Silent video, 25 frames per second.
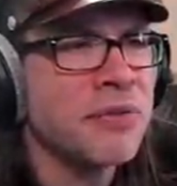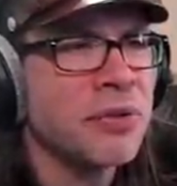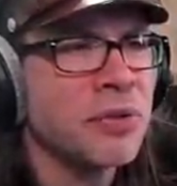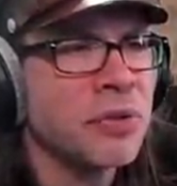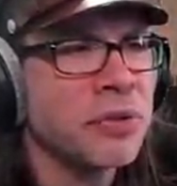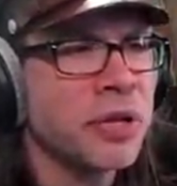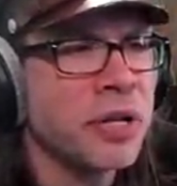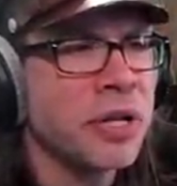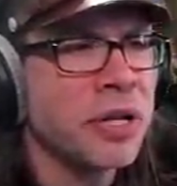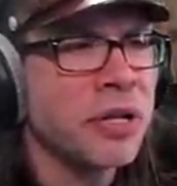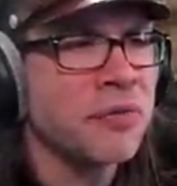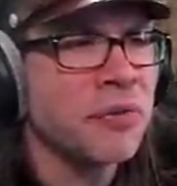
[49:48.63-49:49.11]
your
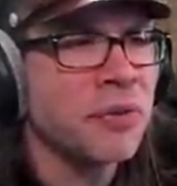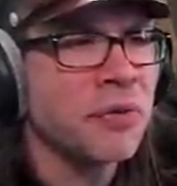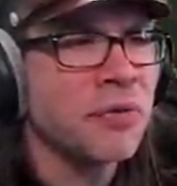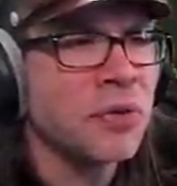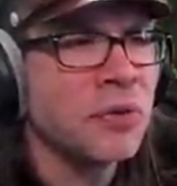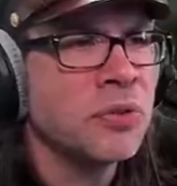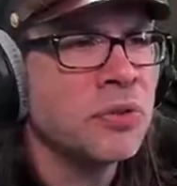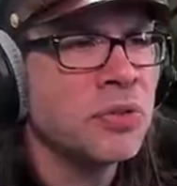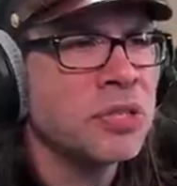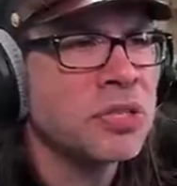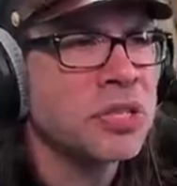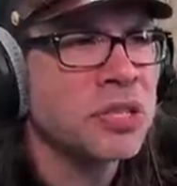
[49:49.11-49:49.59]
life if
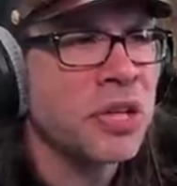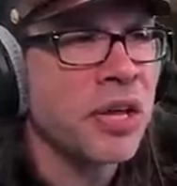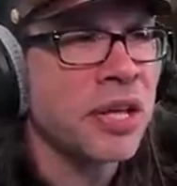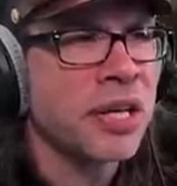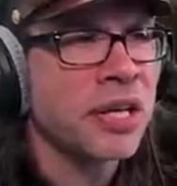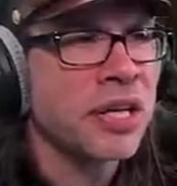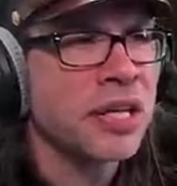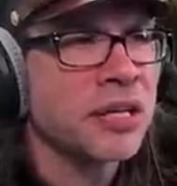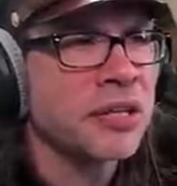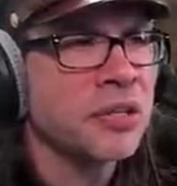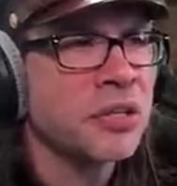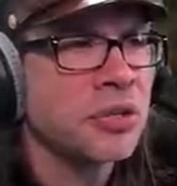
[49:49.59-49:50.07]
you just
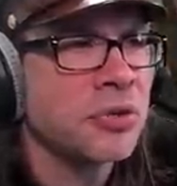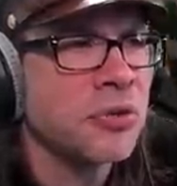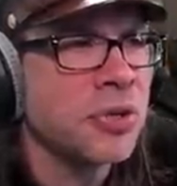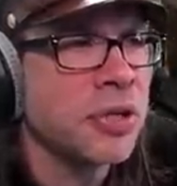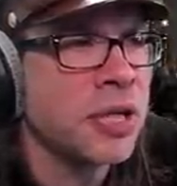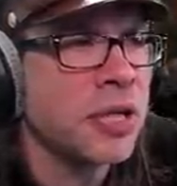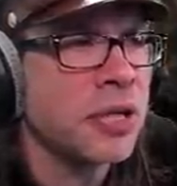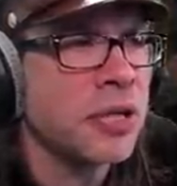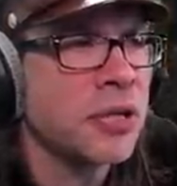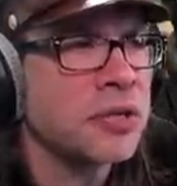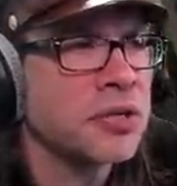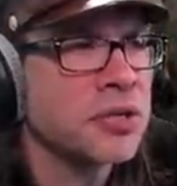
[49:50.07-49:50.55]
hang on the
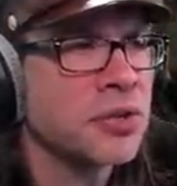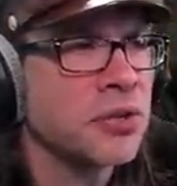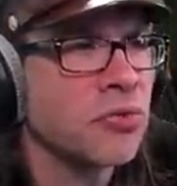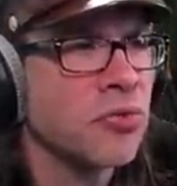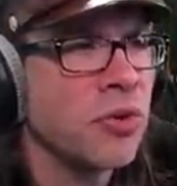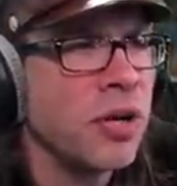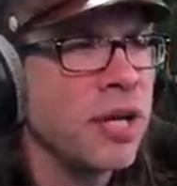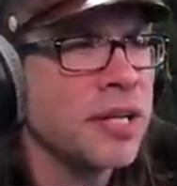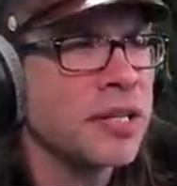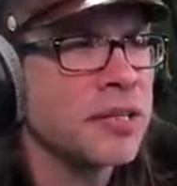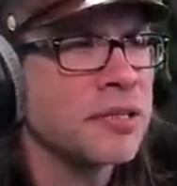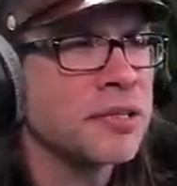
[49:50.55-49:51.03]
trigger. It's
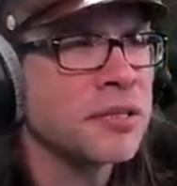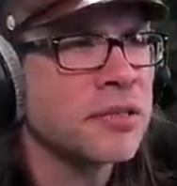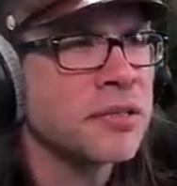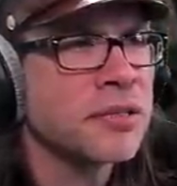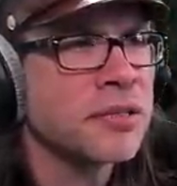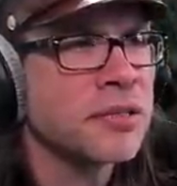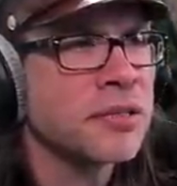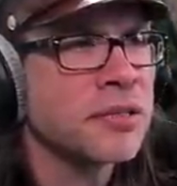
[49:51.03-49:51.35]
great.